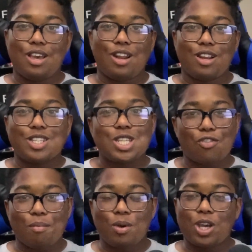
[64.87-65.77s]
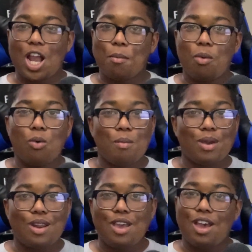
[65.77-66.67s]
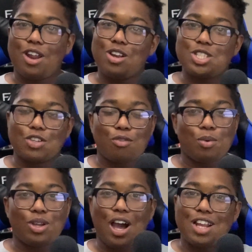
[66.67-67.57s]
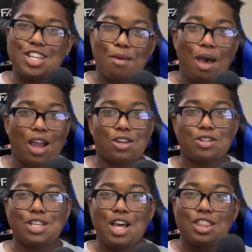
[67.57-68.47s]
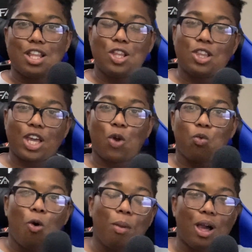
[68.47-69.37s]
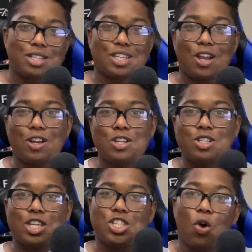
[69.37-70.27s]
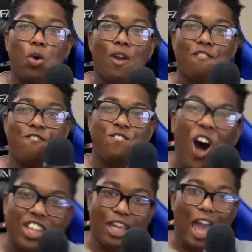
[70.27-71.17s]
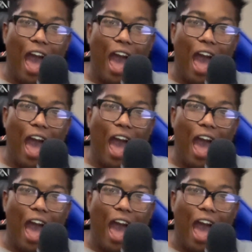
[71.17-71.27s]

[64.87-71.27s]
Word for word: An unsufferable camera woman, and unsufferable goddamn actors that look like a Roblox character because they don't know how to fucking